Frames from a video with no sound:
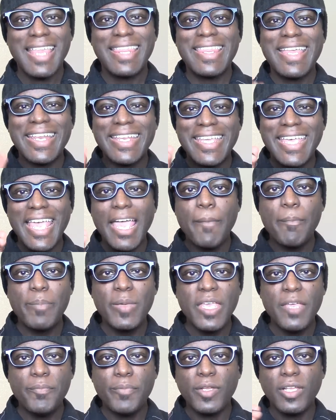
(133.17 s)
that kept
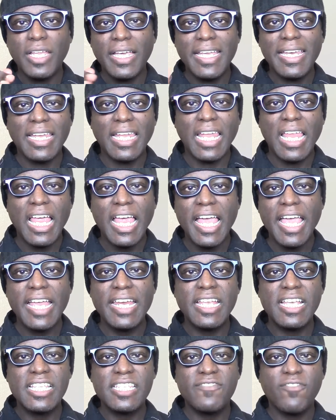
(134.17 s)
people in line
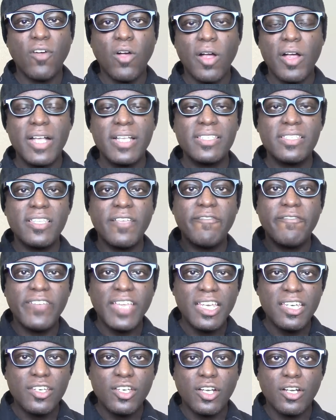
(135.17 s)
as far as the
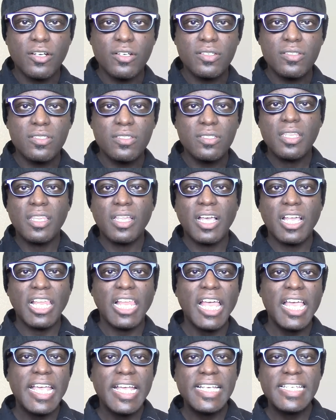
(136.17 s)
vendors, the
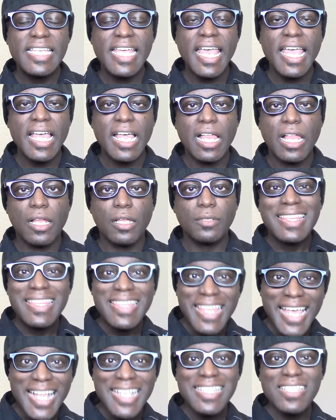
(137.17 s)
clientele.
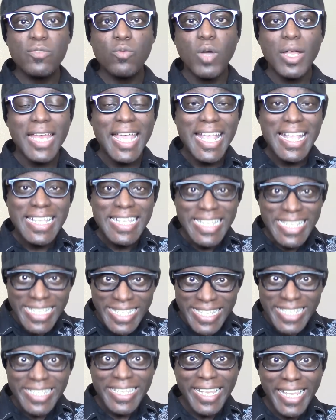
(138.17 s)
That's what a
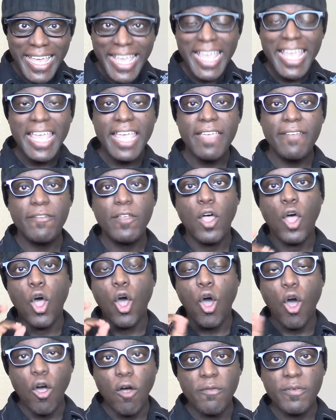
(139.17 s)
slave
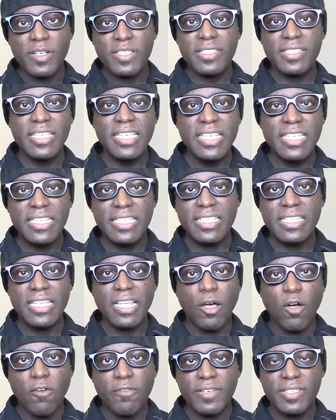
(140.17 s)

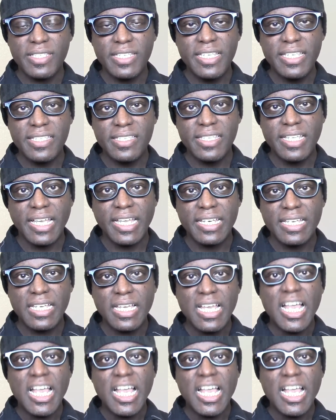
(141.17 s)
overseas did.